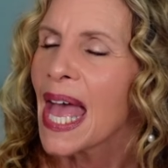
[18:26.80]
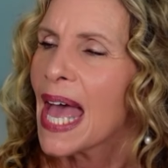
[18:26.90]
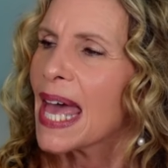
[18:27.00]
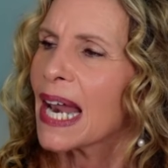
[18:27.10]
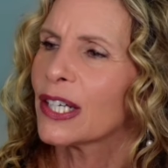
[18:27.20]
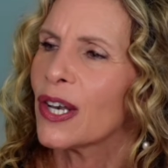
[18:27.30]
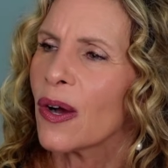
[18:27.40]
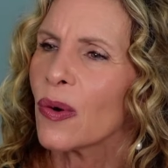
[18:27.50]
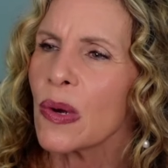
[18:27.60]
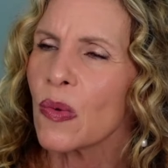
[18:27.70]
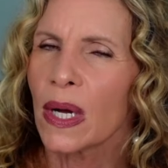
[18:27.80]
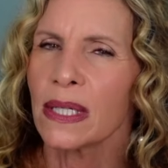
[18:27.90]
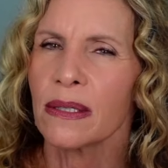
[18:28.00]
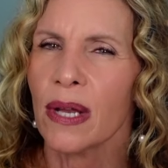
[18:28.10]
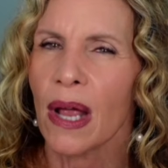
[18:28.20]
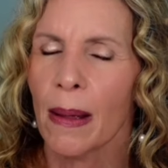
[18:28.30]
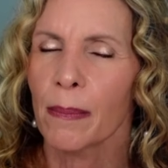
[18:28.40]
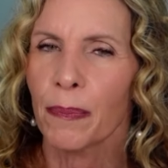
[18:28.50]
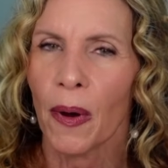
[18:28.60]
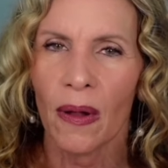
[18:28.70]
And I know at one
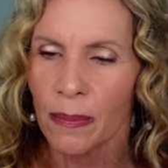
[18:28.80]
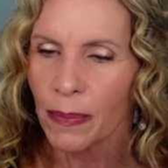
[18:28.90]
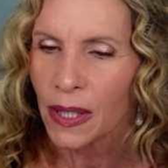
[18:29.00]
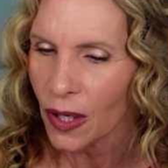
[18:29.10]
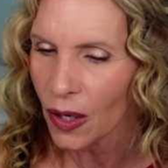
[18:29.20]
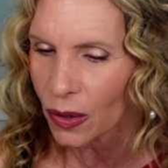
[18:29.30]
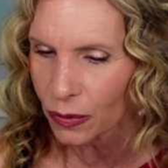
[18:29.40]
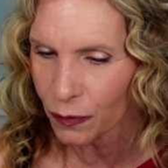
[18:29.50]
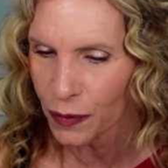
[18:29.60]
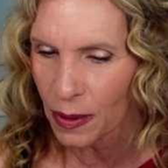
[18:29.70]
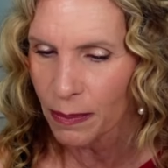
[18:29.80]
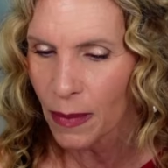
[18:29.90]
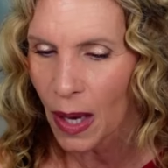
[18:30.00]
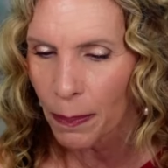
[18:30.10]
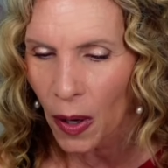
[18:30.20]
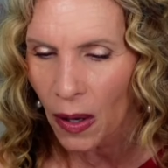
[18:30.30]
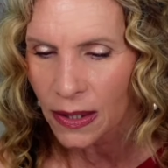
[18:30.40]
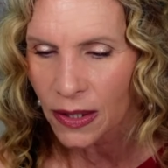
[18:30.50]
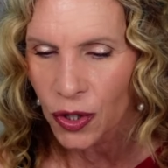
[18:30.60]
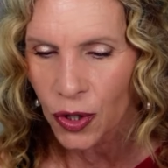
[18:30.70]
time, Paula Begoun from
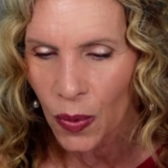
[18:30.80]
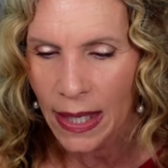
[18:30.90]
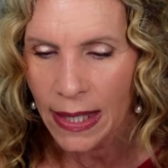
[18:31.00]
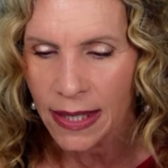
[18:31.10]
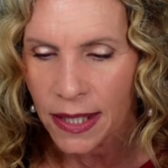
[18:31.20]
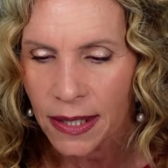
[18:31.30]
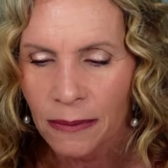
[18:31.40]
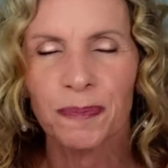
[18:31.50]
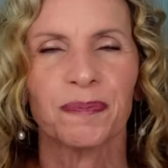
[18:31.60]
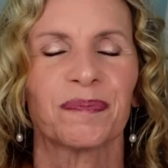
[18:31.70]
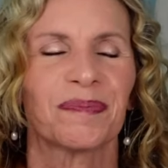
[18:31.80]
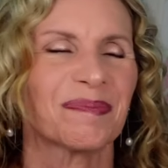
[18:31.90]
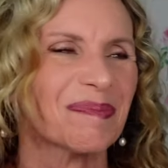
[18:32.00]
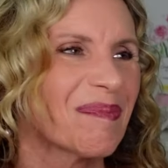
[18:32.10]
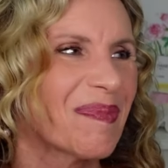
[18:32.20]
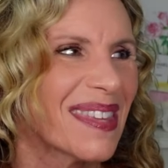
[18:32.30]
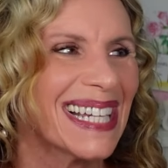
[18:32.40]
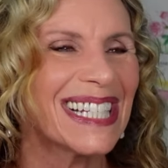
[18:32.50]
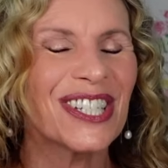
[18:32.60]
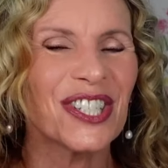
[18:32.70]
Paula's Choice,
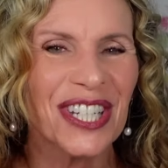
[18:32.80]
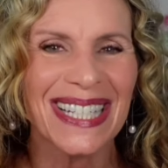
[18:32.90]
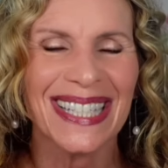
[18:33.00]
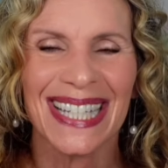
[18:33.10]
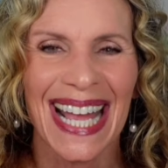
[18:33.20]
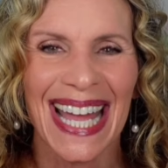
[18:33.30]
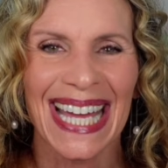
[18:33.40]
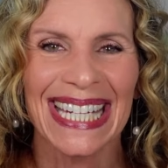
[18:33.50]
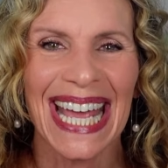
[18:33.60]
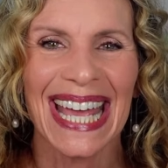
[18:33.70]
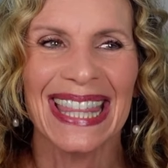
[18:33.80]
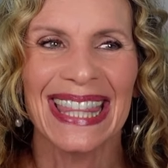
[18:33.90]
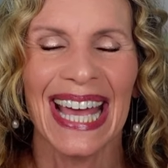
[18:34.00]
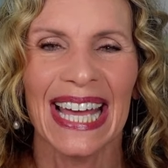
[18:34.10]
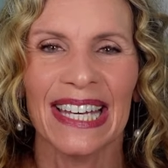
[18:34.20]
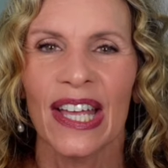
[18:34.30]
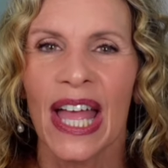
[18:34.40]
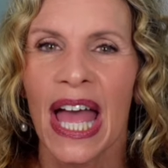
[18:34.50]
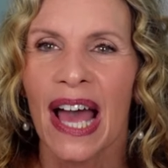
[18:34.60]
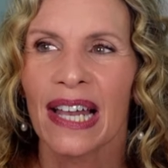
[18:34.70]
she said that
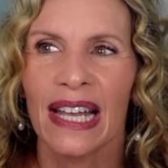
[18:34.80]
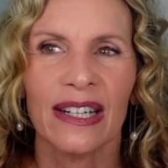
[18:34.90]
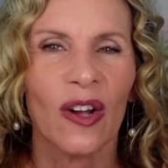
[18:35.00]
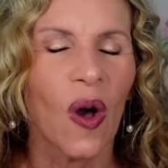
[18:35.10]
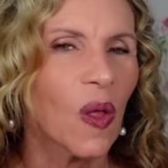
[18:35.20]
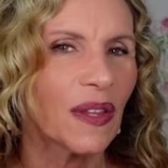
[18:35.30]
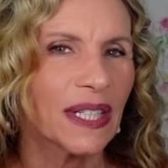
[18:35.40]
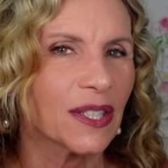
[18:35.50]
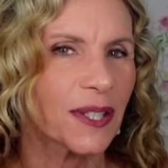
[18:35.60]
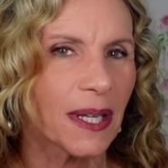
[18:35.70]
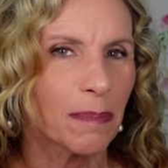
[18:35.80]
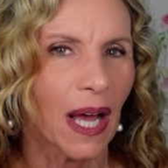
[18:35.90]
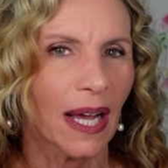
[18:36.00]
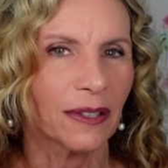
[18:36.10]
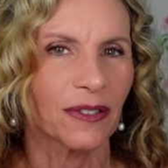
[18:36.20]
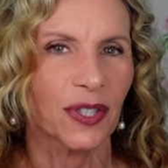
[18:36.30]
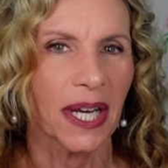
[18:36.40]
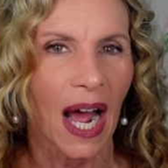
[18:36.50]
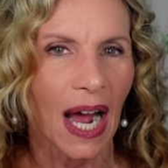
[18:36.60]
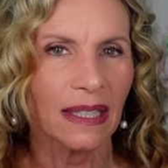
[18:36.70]
like all these lip liners
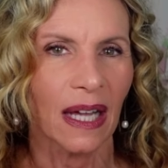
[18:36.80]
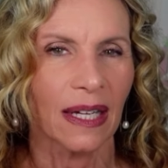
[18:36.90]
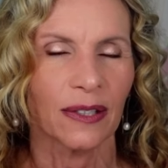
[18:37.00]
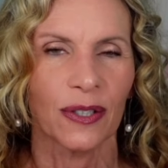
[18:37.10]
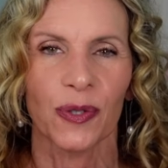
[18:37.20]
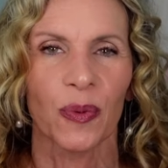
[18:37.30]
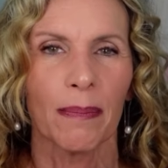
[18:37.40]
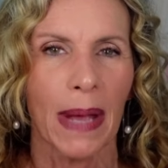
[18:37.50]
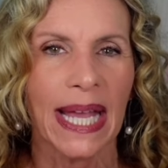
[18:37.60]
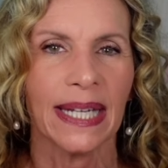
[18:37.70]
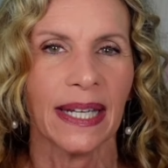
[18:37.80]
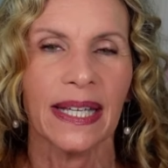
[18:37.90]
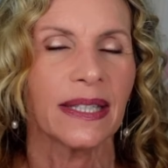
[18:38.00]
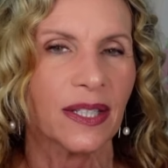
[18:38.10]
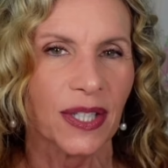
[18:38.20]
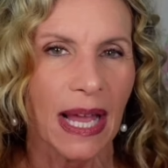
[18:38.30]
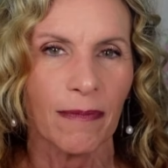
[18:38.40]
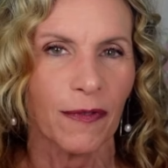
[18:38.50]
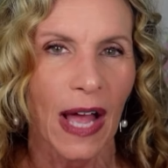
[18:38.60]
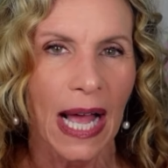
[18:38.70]
and eyeliners were made in the same
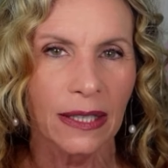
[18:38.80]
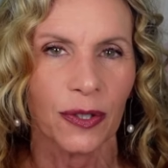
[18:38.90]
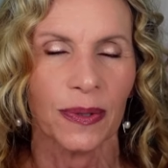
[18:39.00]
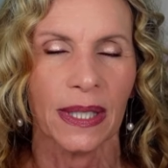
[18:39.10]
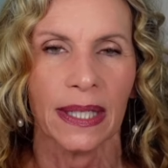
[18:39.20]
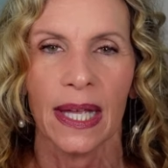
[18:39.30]
factory.